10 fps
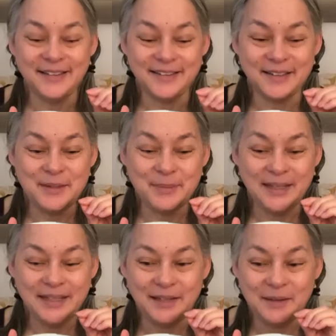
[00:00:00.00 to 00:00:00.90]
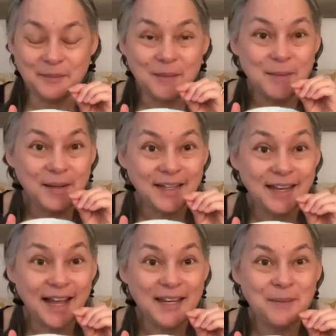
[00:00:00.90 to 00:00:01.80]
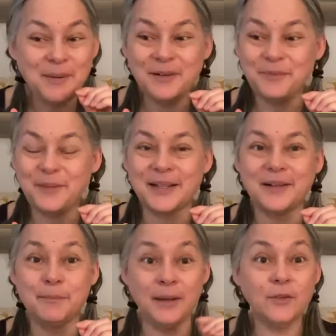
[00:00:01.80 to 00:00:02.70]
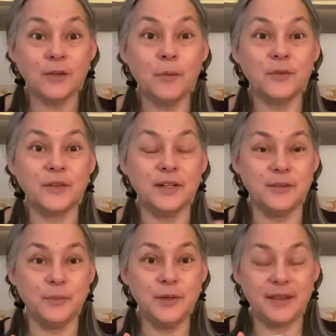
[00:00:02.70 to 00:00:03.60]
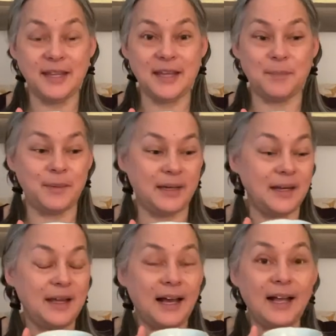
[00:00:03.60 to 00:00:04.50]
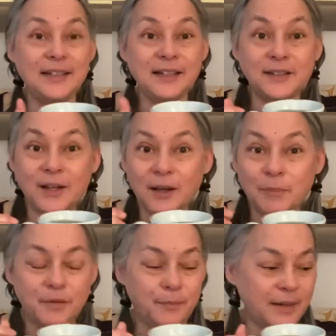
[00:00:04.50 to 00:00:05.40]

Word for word: cinnamon and maybe a tiny bit of butter. Butter's always good. You wouldn't think it, but a little dollop of